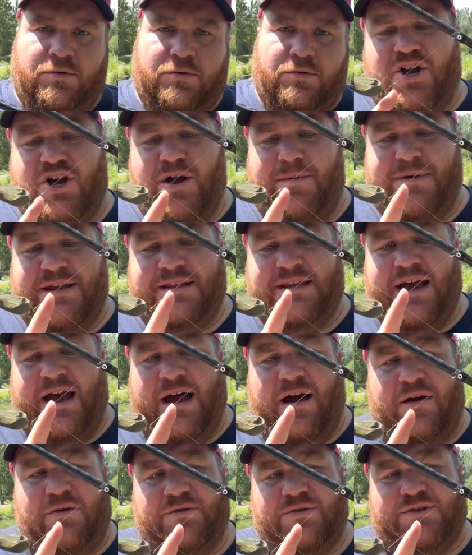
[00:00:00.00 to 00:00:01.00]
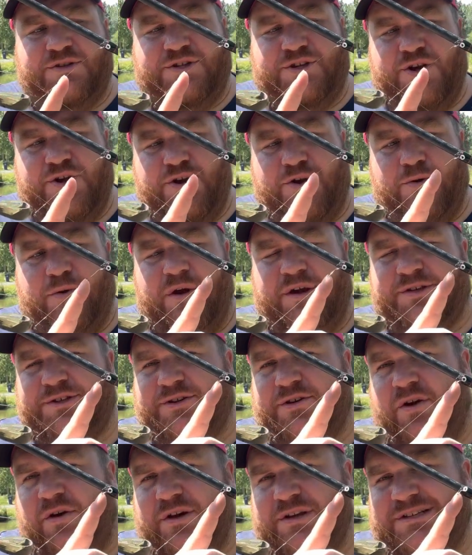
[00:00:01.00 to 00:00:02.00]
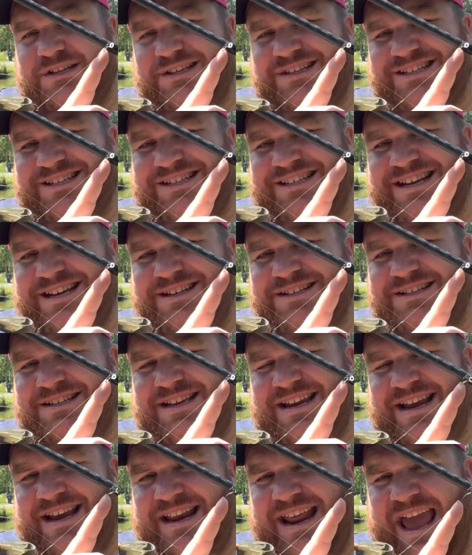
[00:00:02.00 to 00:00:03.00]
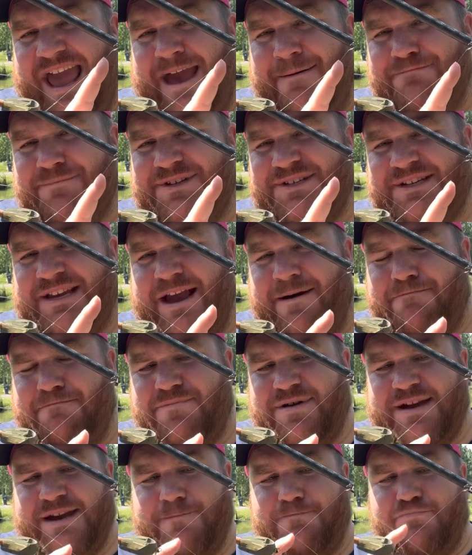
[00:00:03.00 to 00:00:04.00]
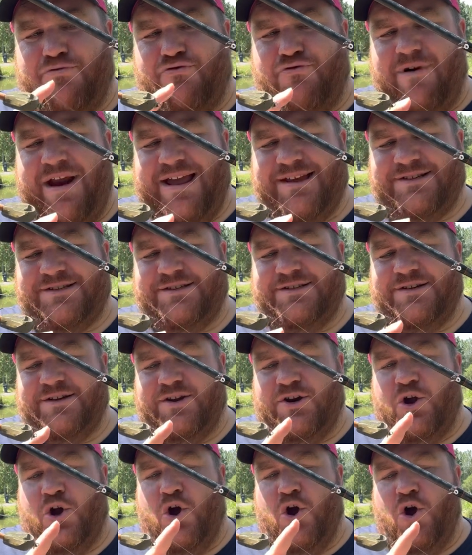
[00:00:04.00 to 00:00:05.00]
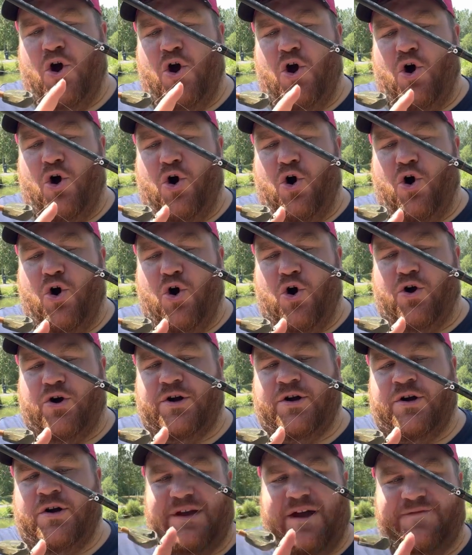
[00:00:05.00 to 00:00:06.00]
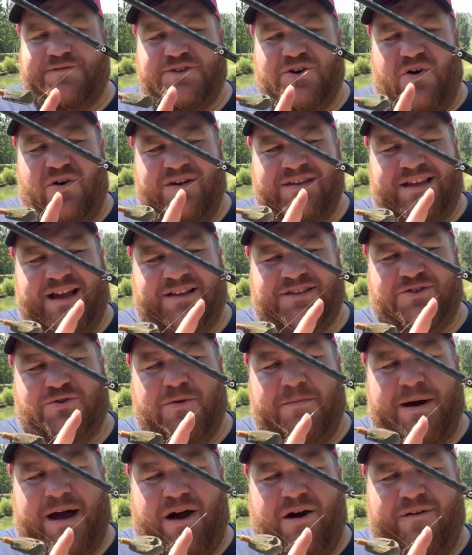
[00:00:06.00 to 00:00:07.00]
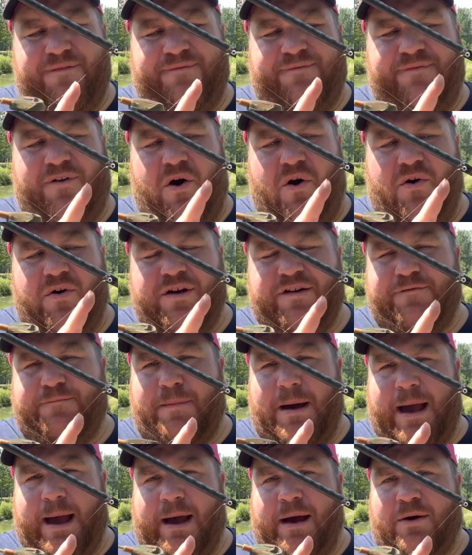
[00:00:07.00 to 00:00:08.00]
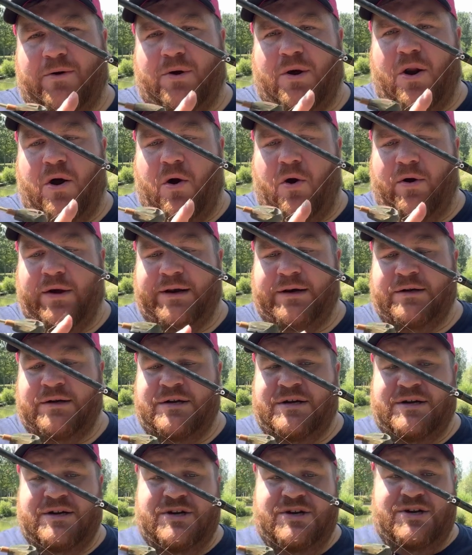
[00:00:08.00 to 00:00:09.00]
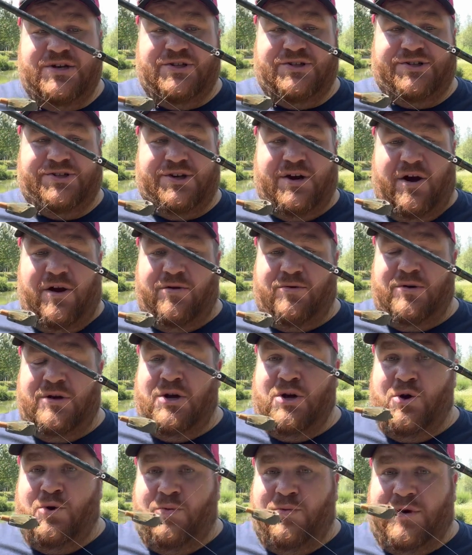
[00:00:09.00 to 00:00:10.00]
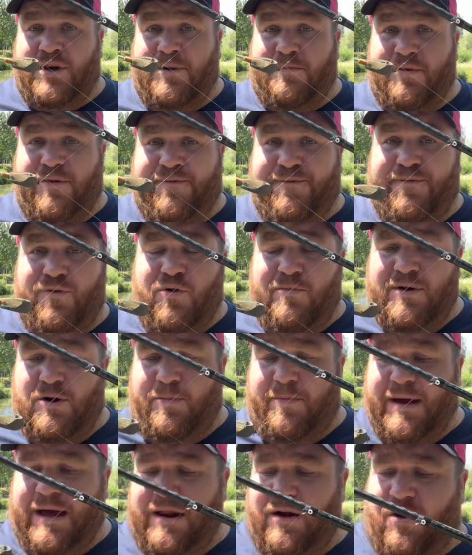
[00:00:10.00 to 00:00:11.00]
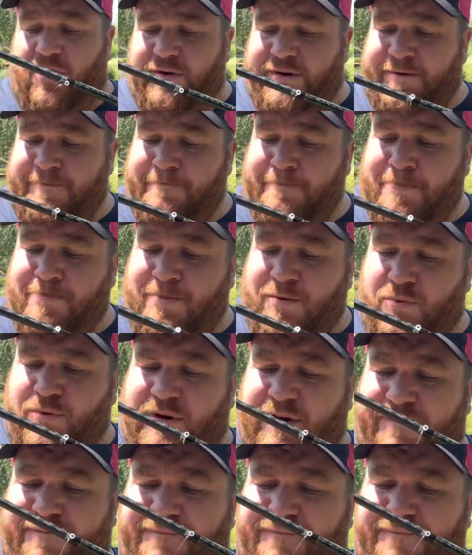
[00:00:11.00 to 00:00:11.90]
coming down to a size 16 MCMB Preston hook. I've tied that to about a five pound line. So we're going to put a four mil pellet on. We're going to